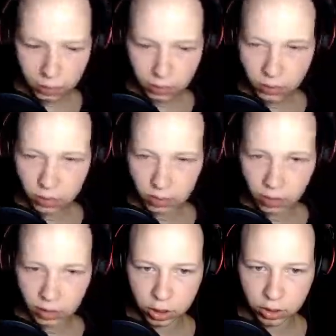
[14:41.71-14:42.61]
They're
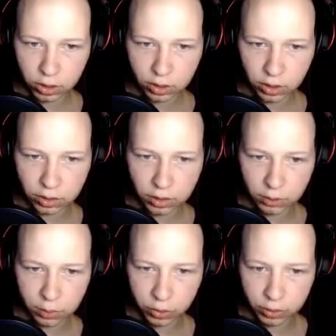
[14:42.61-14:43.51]
actually gonna get the
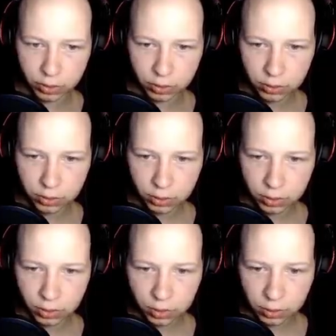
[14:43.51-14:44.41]
point.
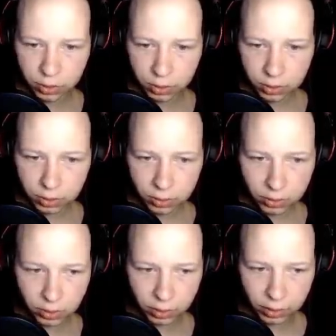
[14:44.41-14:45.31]

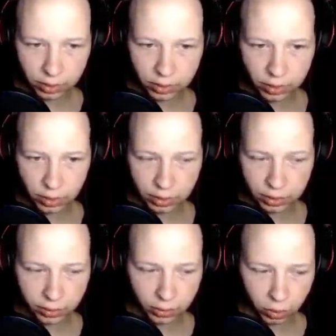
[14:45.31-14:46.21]
Okay, I think I
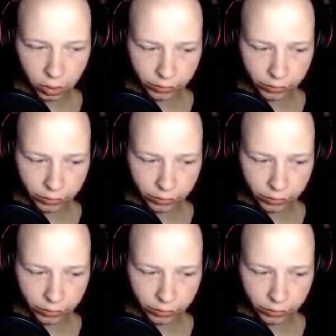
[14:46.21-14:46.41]
cleared all of